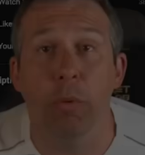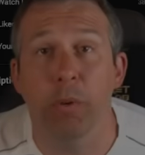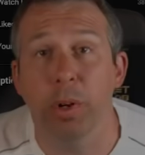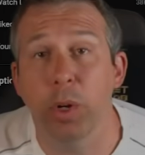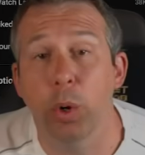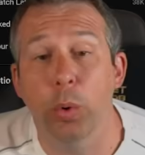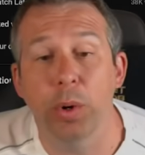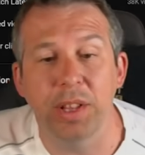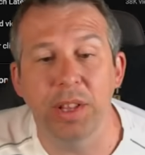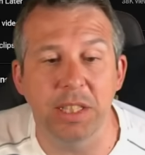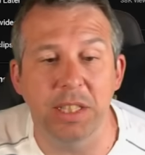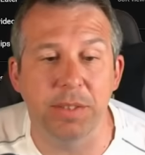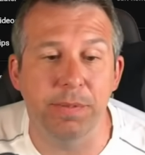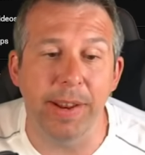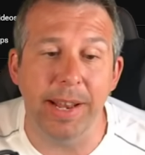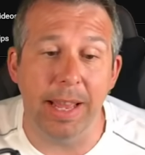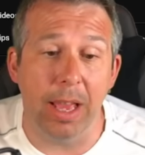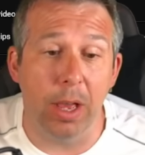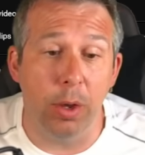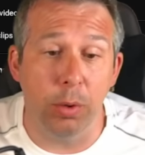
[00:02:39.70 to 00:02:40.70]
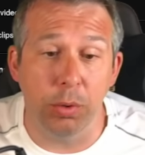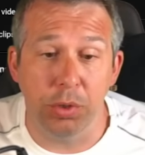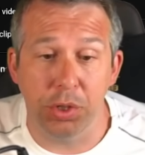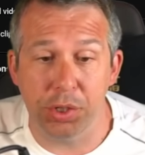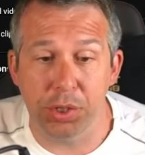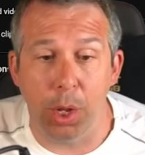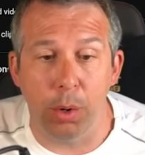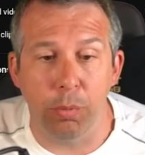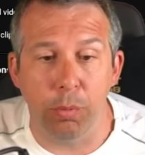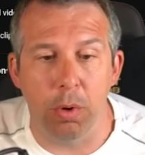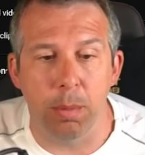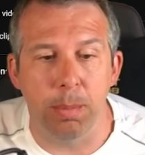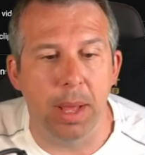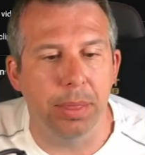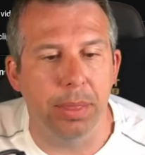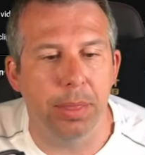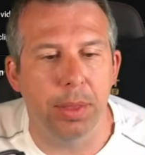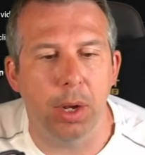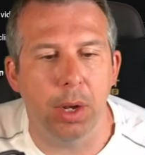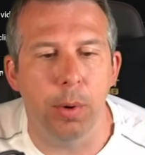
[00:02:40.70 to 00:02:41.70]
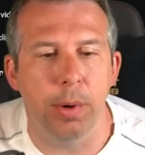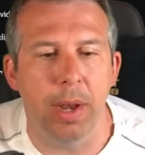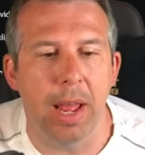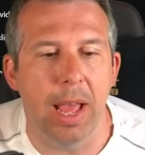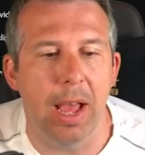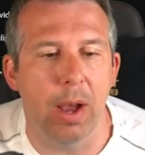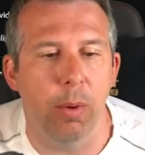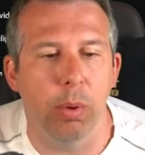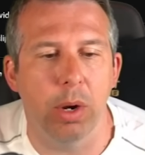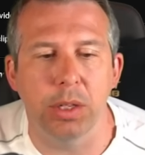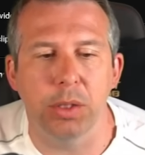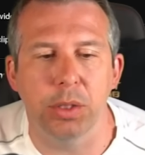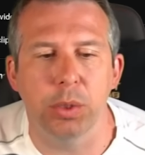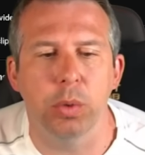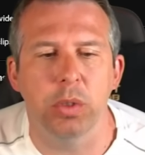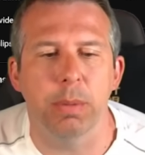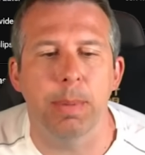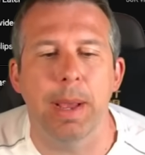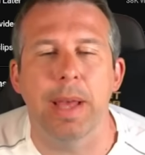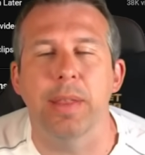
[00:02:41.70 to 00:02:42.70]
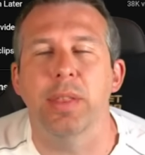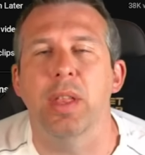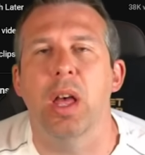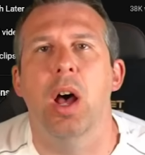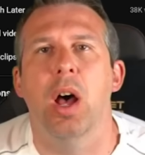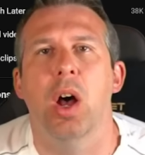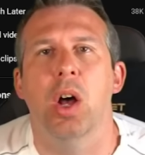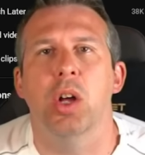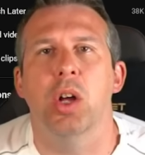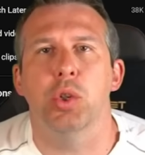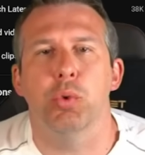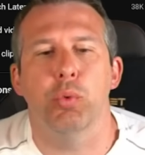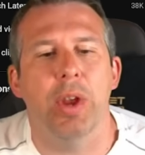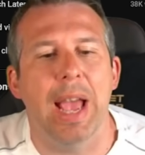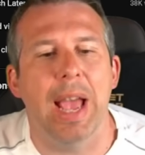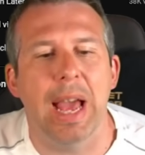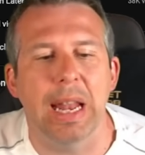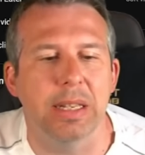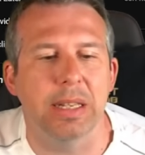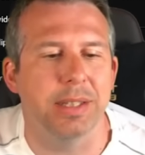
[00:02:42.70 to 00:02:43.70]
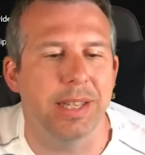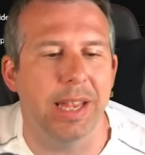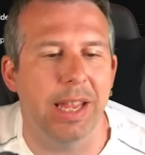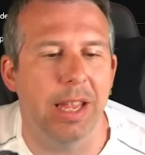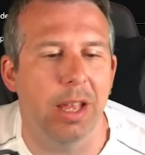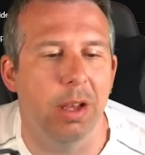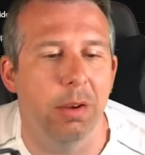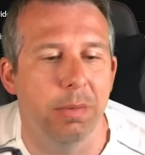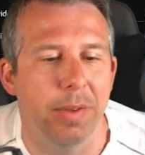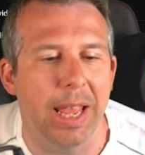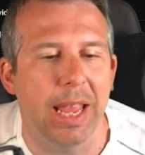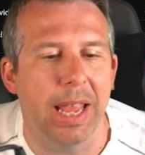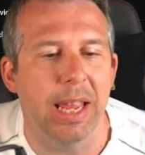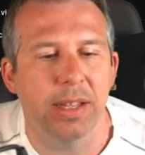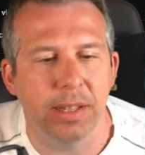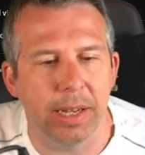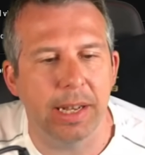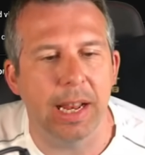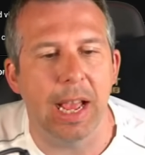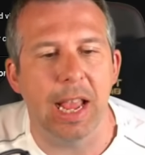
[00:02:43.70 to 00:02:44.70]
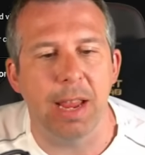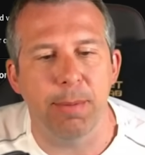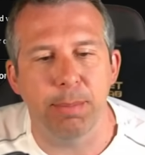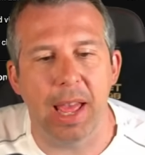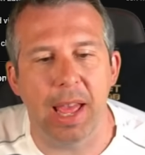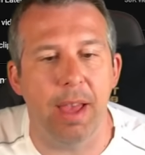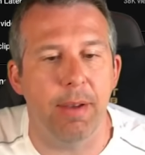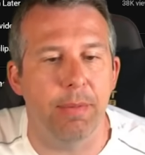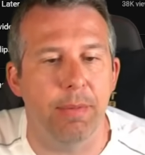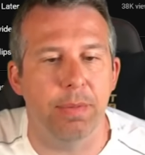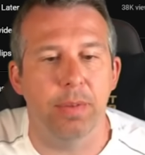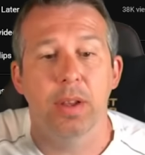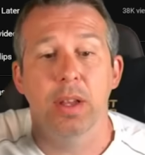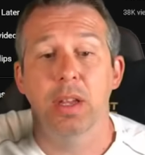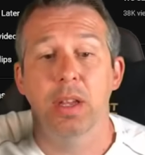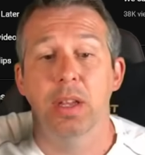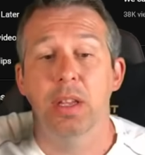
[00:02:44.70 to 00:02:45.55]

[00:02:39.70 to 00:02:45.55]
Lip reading: I recorded this video just over a month ago now where I talked about the harsh reality of indie game dev.